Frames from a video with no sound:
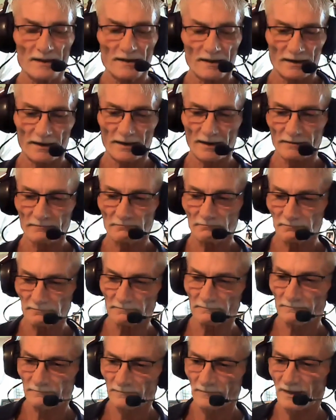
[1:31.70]
And
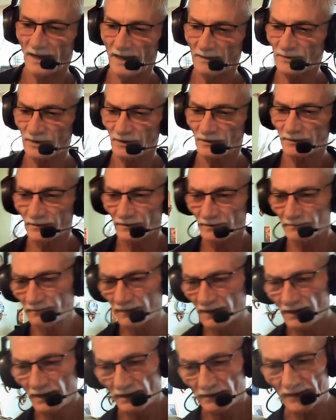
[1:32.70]
absent
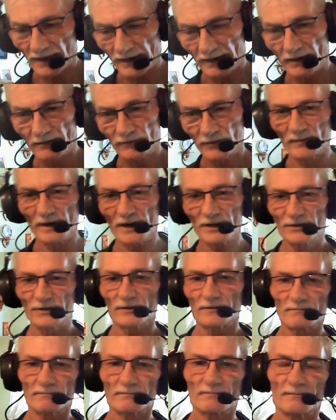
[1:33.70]
that
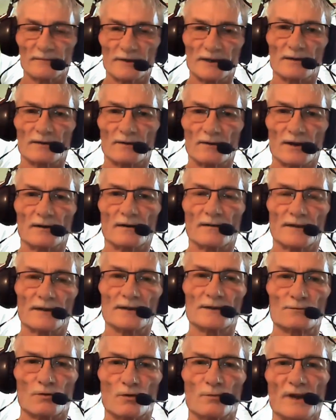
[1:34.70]
information, then a lot of
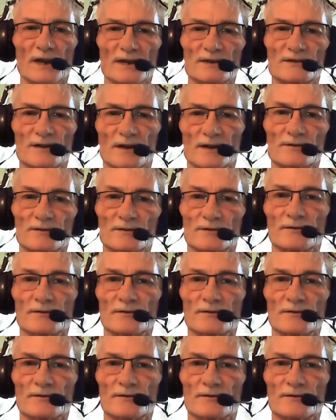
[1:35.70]
things won't make sense.